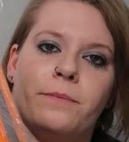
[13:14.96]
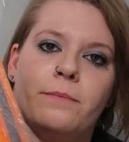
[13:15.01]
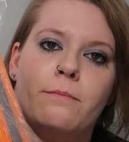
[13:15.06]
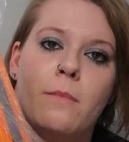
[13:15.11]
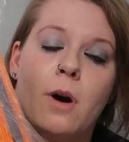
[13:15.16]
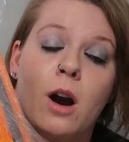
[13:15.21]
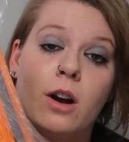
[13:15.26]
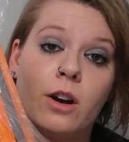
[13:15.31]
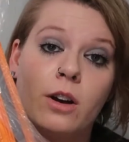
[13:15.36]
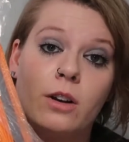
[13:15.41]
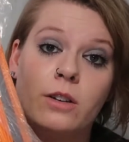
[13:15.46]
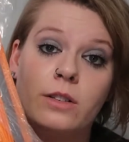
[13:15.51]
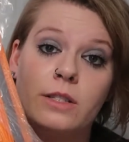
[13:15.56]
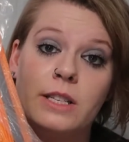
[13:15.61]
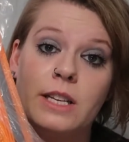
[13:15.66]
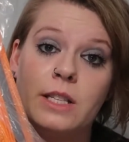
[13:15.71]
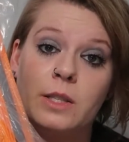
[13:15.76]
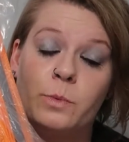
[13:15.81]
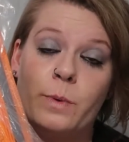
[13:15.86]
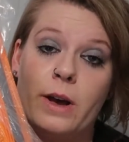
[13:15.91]
markers
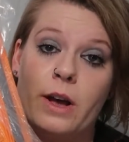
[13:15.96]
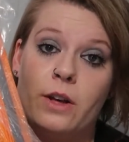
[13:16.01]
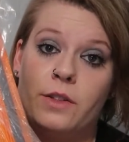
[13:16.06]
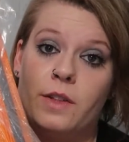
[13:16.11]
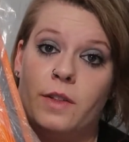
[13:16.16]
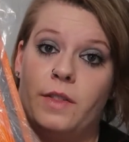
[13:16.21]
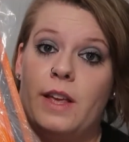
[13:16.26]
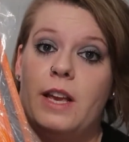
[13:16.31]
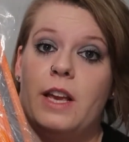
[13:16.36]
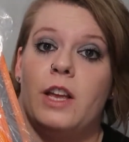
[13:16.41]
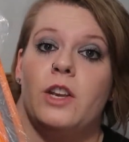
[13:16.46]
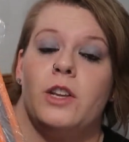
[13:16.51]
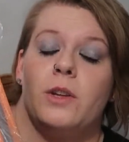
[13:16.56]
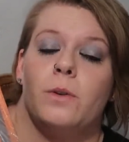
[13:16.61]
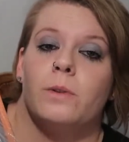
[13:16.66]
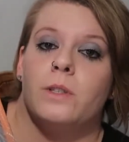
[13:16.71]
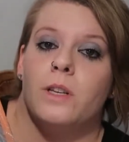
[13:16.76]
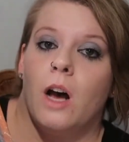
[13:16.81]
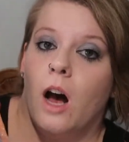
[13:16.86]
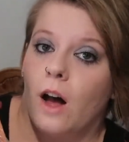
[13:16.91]
as well that they can
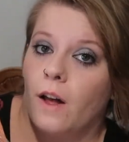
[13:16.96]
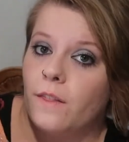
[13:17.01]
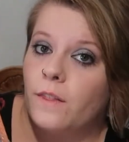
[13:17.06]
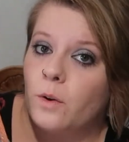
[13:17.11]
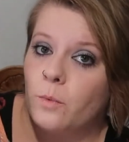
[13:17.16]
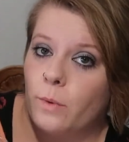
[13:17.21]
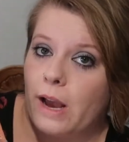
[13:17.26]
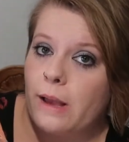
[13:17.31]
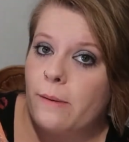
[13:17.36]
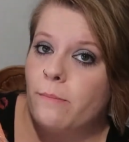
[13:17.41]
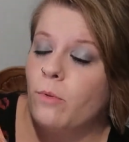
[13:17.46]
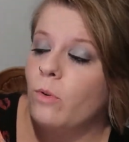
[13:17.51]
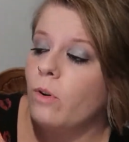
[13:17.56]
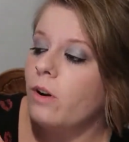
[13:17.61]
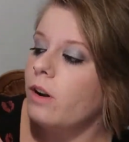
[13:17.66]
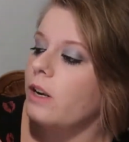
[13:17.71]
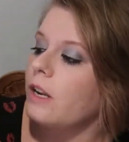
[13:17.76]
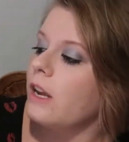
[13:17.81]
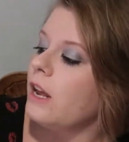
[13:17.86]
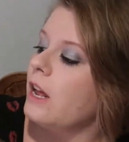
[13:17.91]
use on the
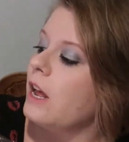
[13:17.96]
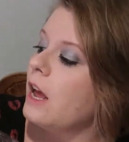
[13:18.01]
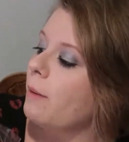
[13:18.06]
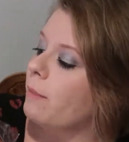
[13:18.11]
whiteboard.